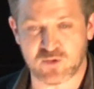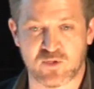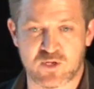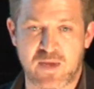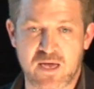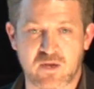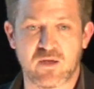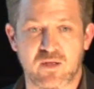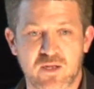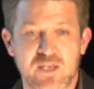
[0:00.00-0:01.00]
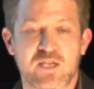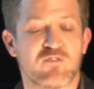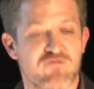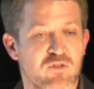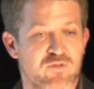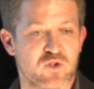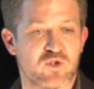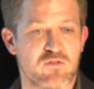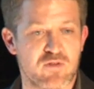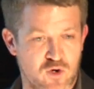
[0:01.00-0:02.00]
to make a legal drug for a
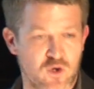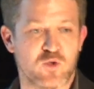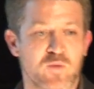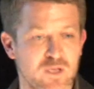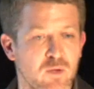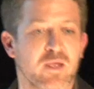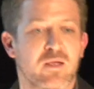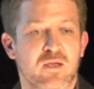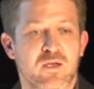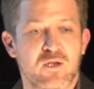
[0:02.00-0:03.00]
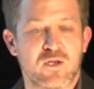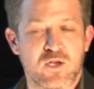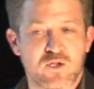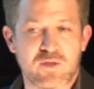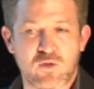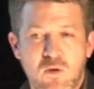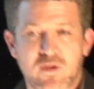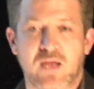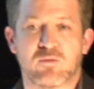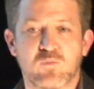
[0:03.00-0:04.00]
story? Could we do it? So I thought,
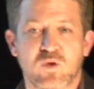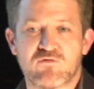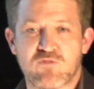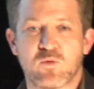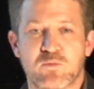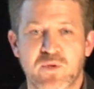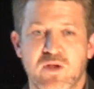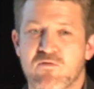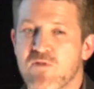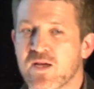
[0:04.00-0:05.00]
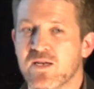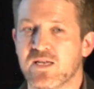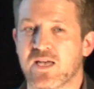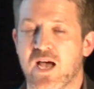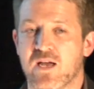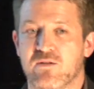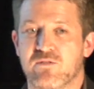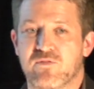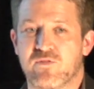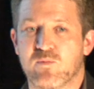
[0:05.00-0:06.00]
okay, what drug would be really
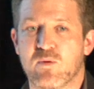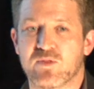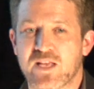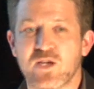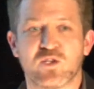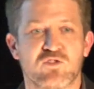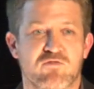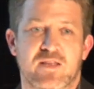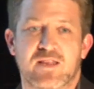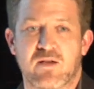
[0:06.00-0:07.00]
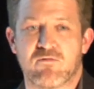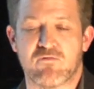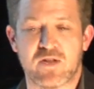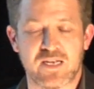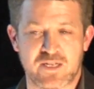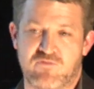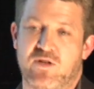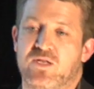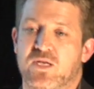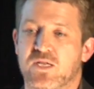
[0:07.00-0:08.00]
what would illustrate that really
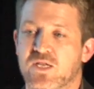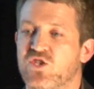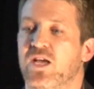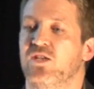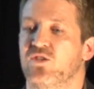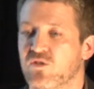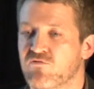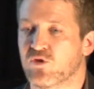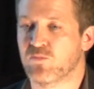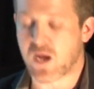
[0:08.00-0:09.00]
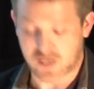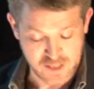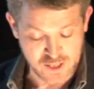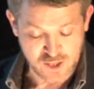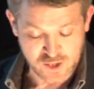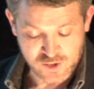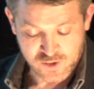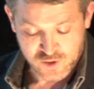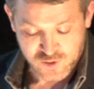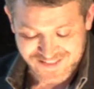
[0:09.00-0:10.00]
interestingly, the change in the drugs market?
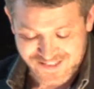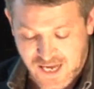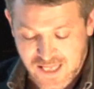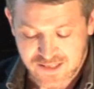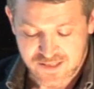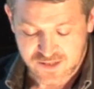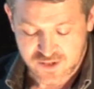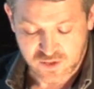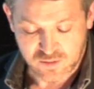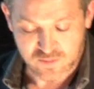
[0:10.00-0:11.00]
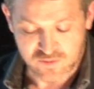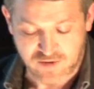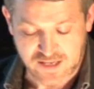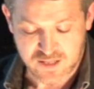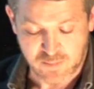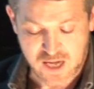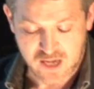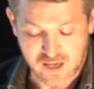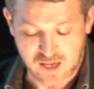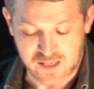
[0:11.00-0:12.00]
So I decided to try to
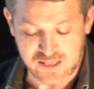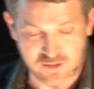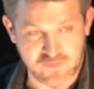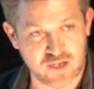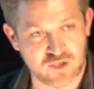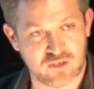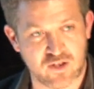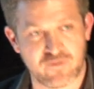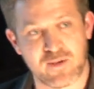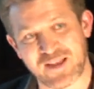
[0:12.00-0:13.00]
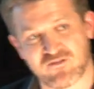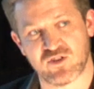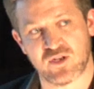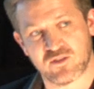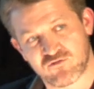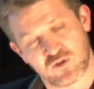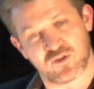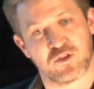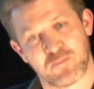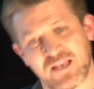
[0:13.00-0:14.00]
make a legal version of femmetrazine, the drug
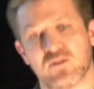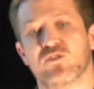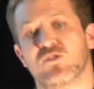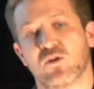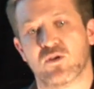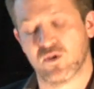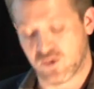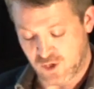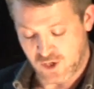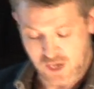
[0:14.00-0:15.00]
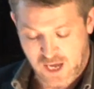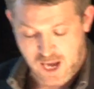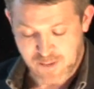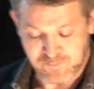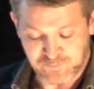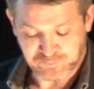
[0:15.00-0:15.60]
that the Beatles took. I